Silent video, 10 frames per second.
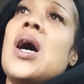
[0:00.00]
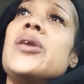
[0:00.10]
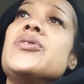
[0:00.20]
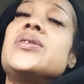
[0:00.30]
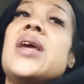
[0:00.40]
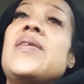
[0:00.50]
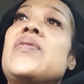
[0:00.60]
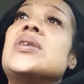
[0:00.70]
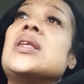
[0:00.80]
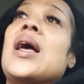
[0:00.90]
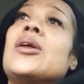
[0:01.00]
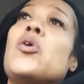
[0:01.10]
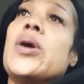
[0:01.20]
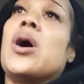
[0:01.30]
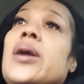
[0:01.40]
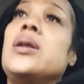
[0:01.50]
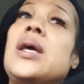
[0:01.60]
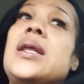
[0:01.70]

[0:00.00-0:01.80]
understand that there's a lot going on.